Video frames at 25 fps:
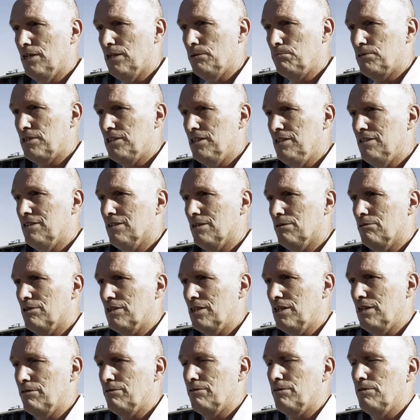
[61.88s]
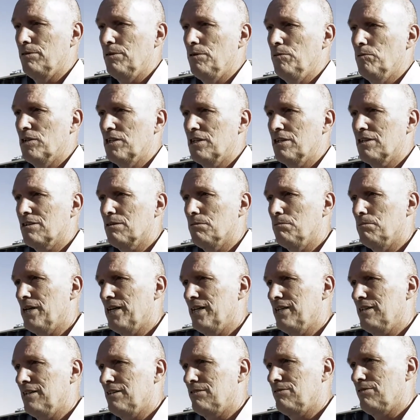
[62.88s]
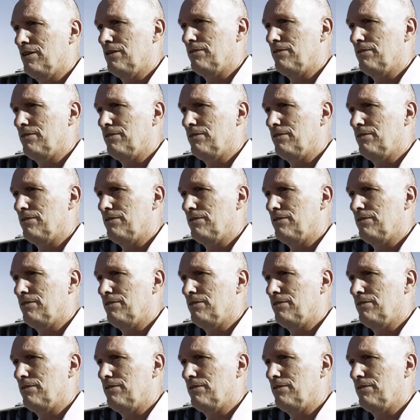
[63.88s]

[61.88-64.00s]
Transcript: or rapeseed or whatever we want to combine